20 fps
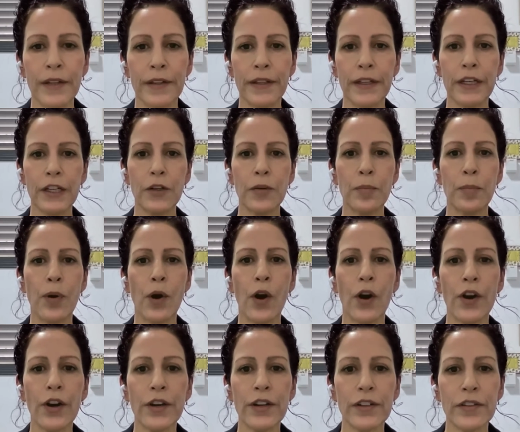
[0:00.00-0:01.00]
They are
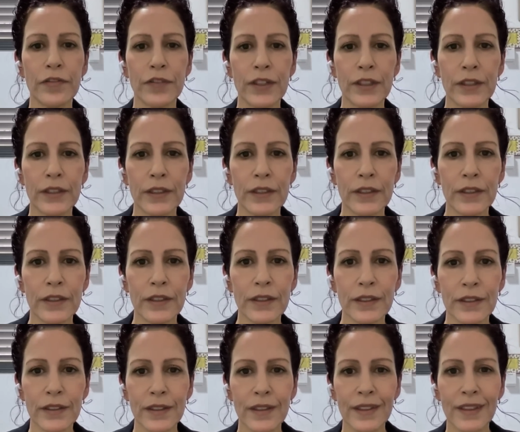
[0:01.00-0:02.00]
part of
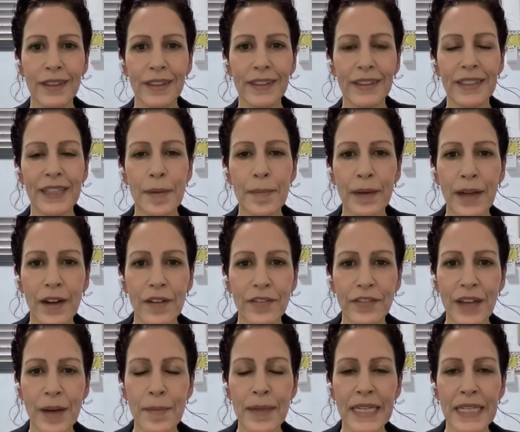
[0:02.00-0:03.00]
the
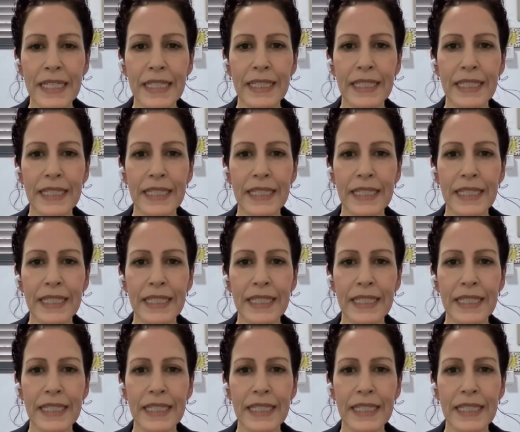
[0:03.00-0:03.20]
Yemeni